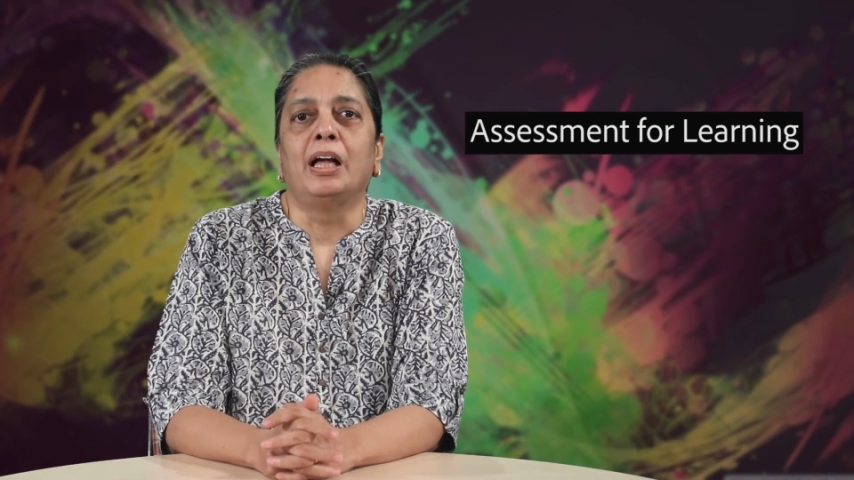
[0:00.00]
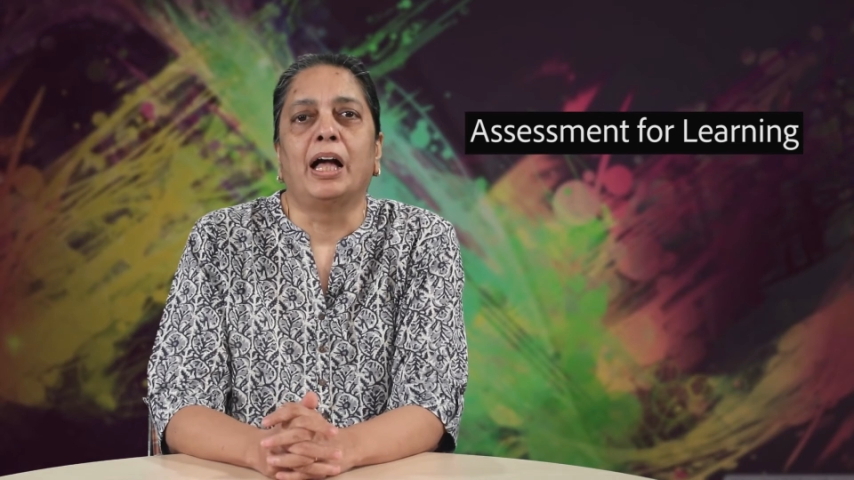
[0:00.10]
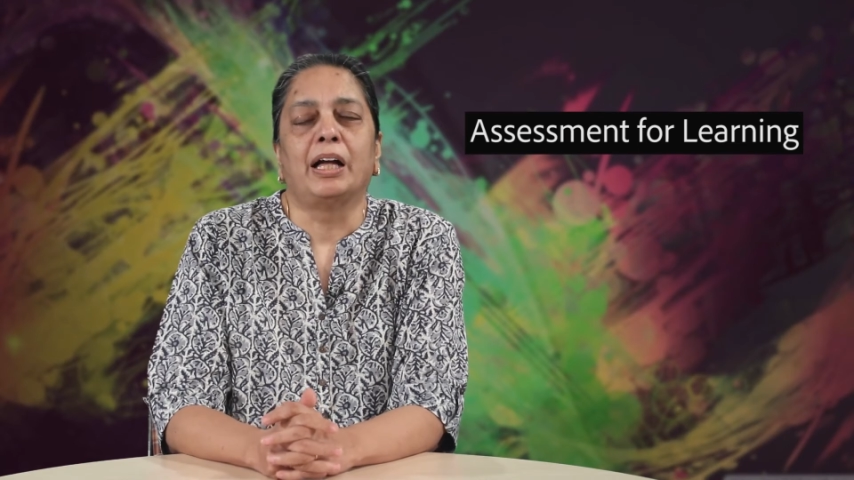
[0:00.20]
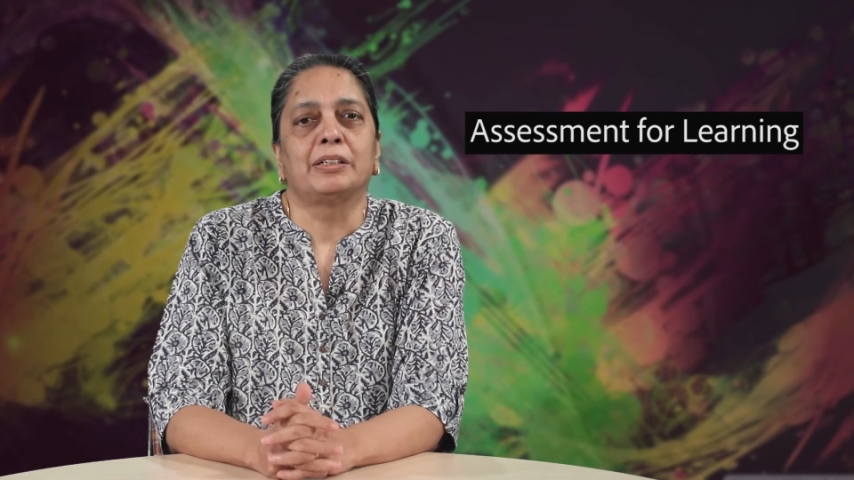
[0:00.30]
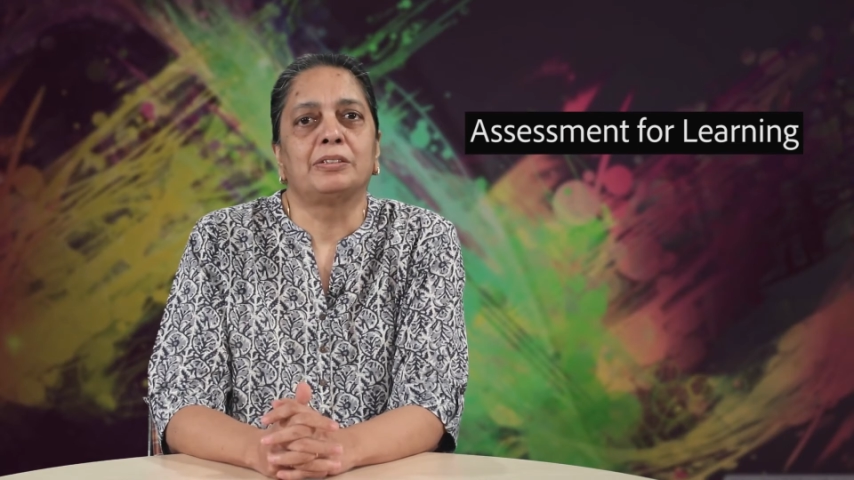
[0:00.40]

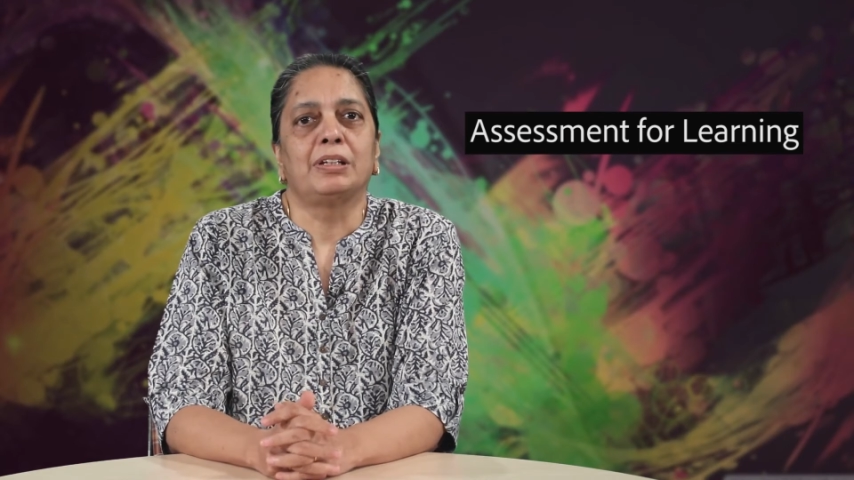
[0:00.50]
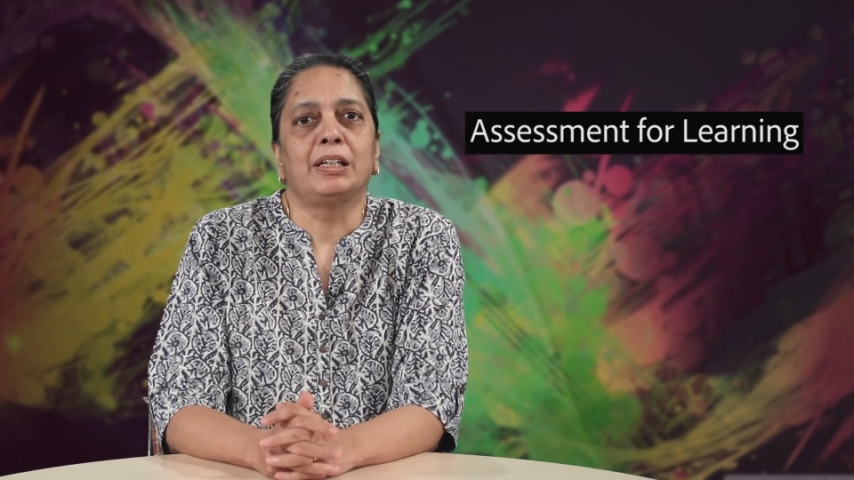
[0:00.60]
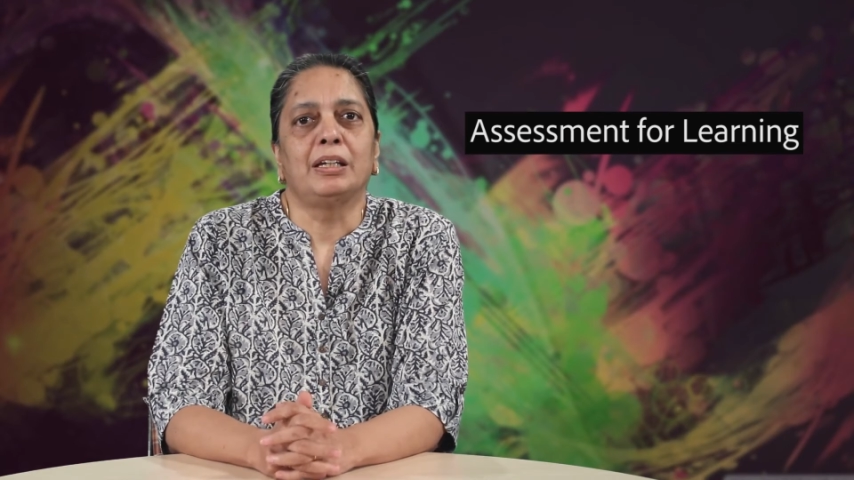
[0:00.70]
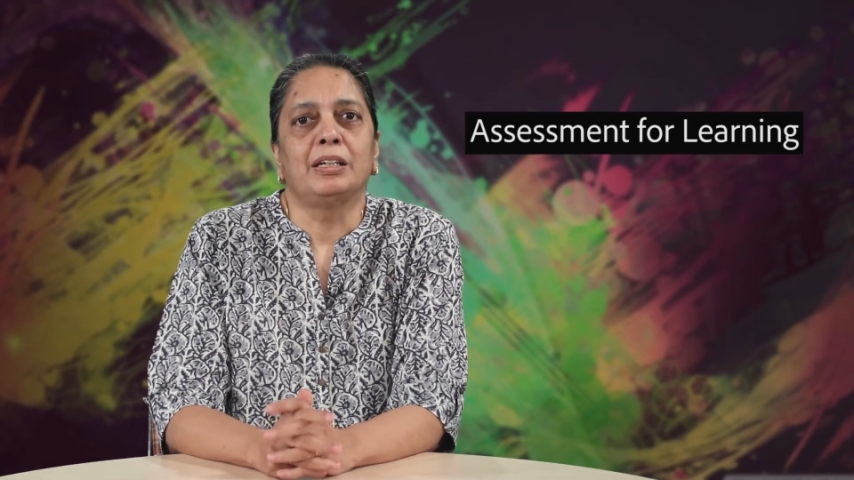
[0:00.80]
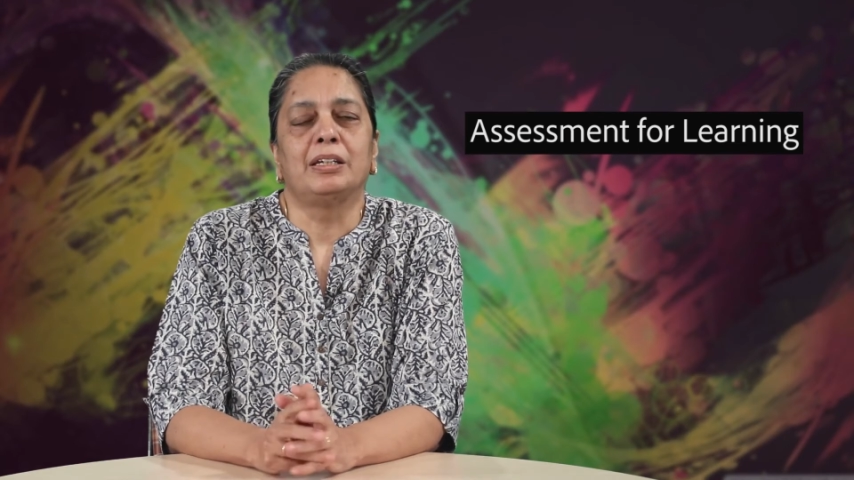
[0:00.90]

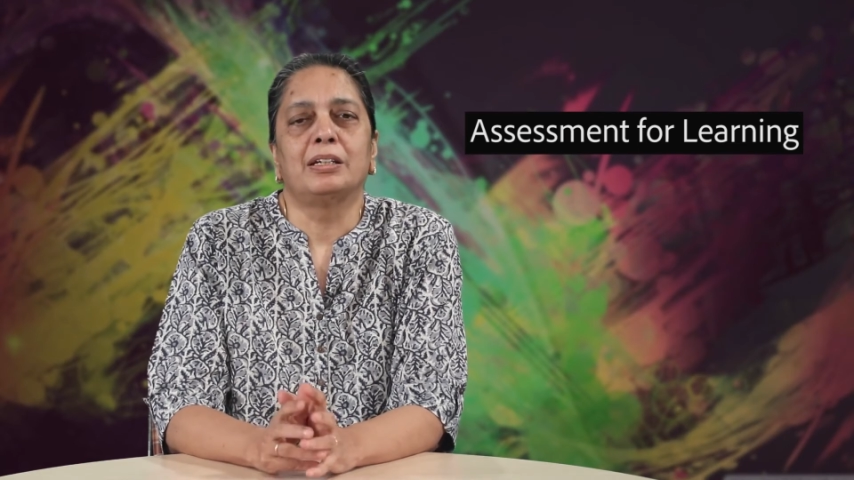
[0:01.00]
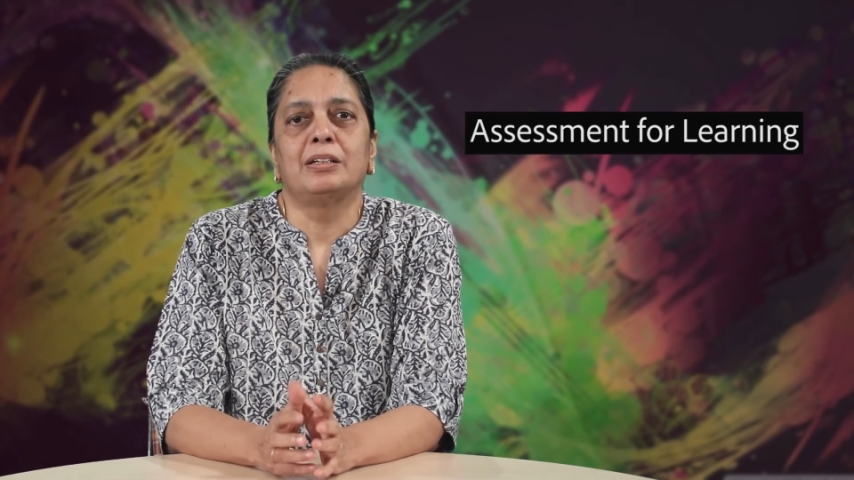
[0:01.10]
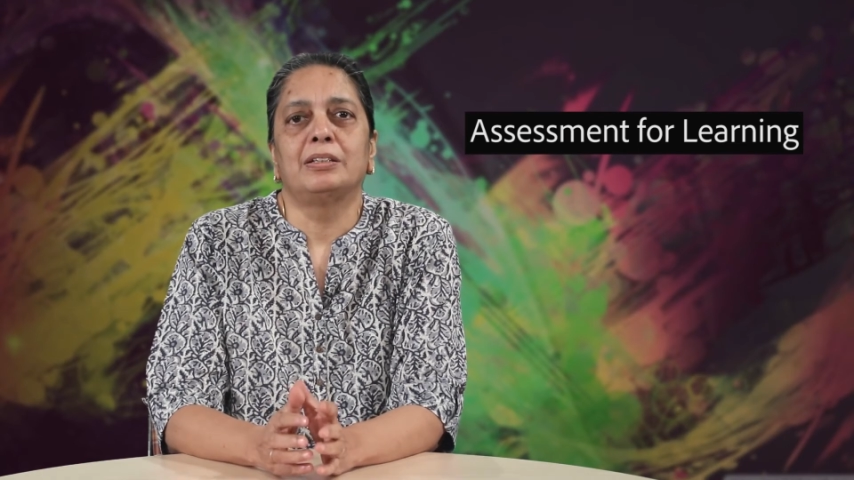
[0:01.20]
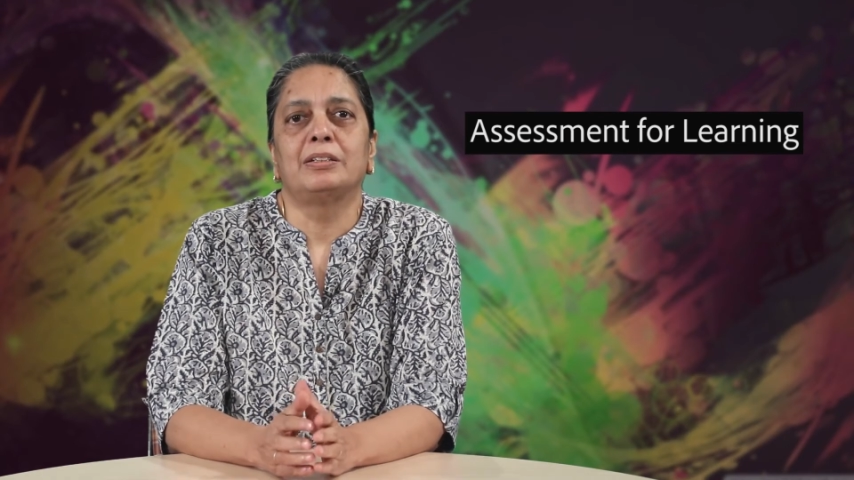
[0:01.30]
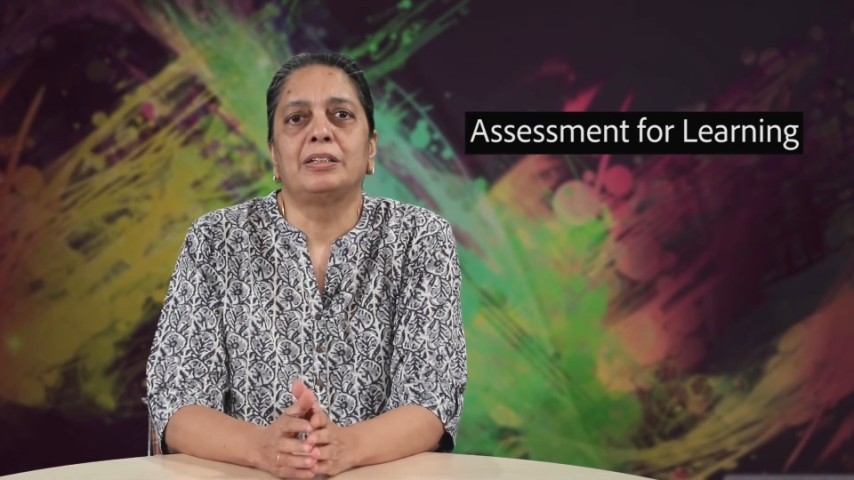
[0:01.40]
Actually,
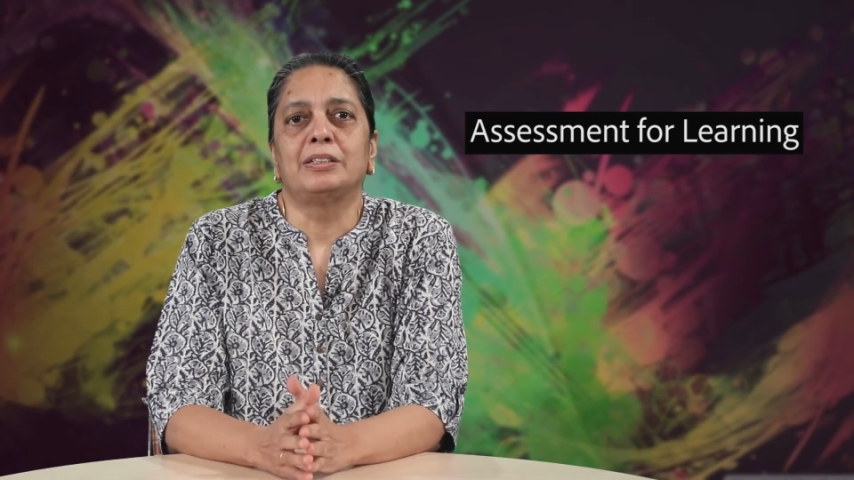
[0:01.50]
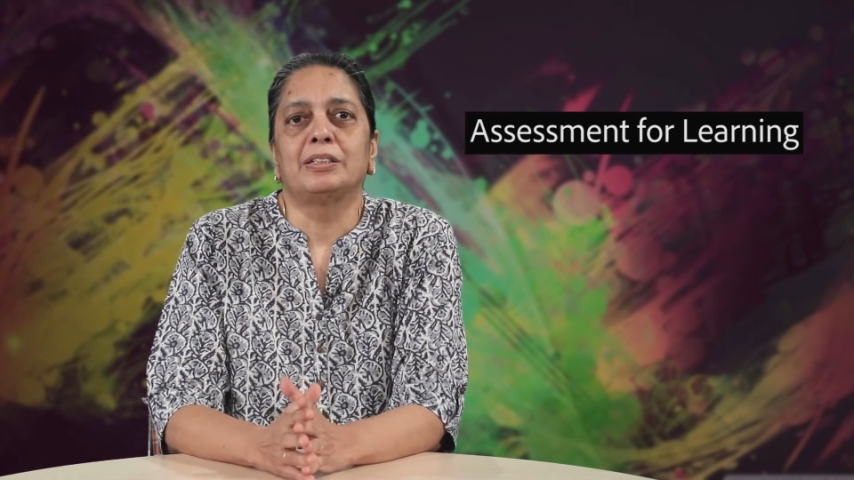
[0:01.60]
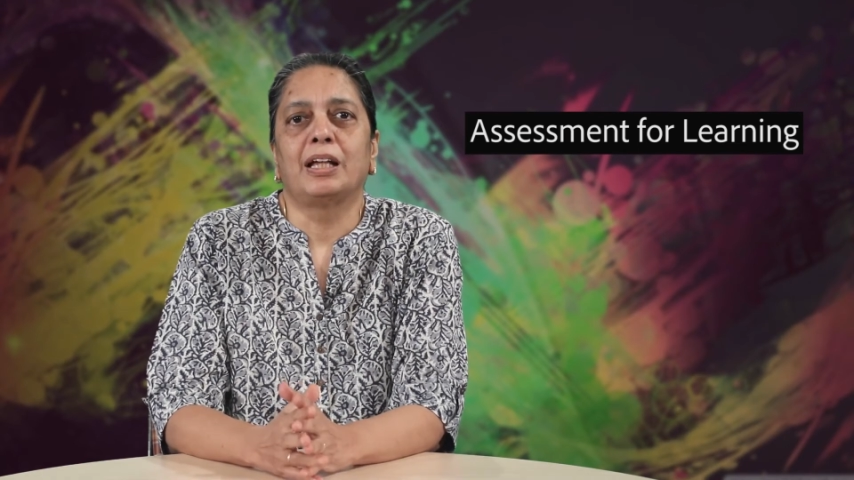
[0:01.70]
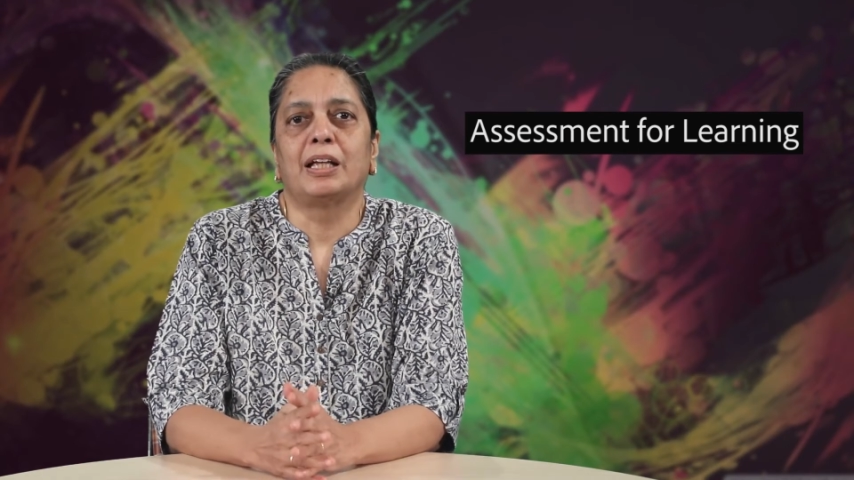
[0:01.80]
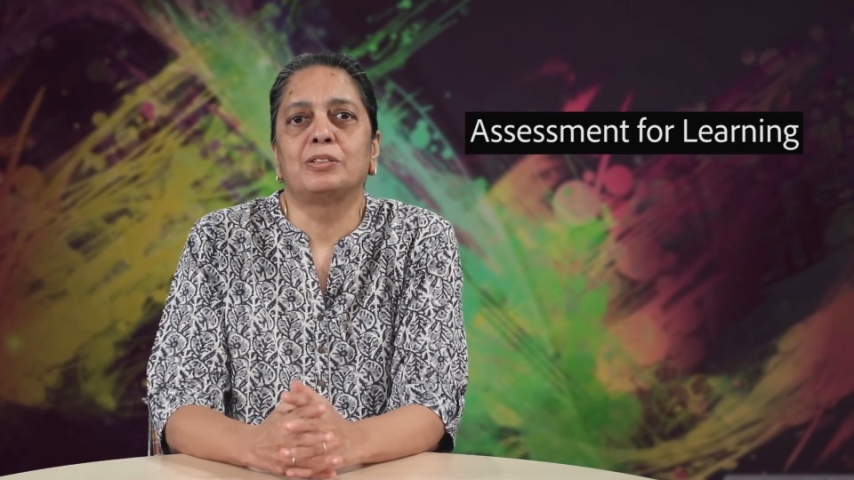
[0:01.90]
here the
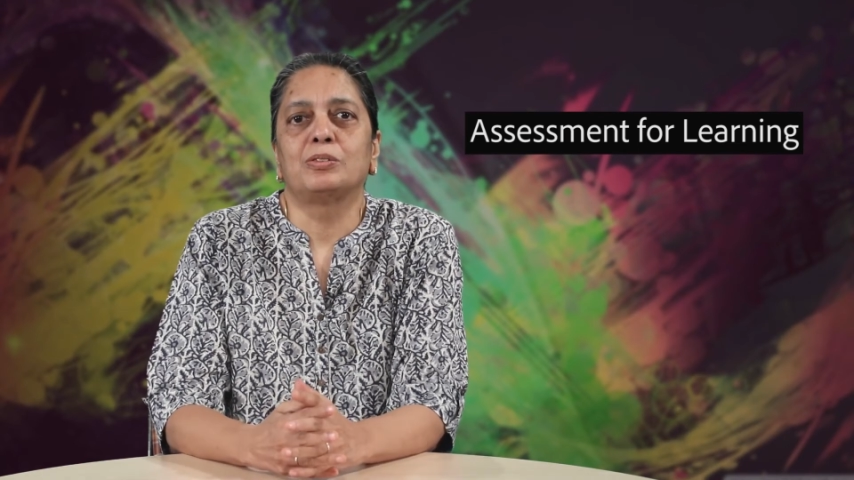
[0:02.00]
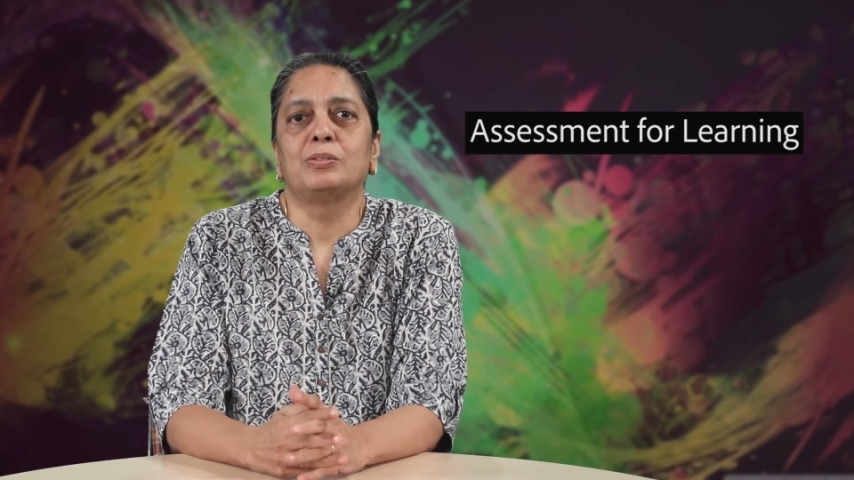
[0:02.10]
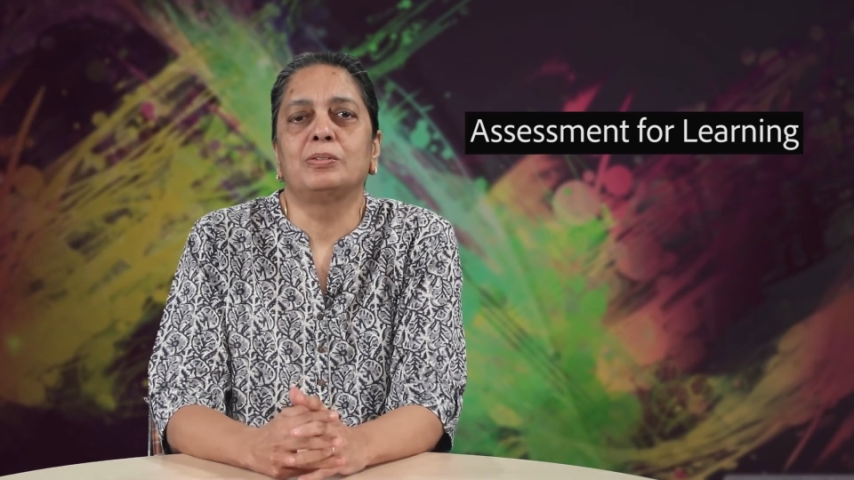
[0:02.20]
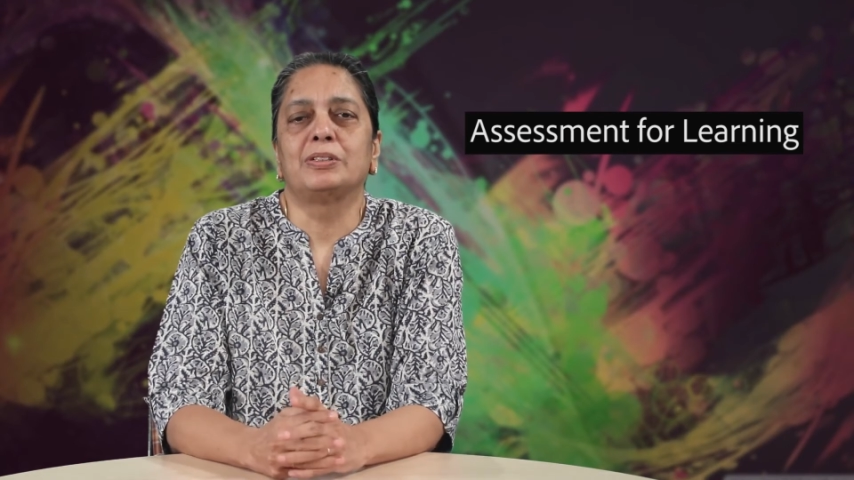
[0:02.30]
teacher has to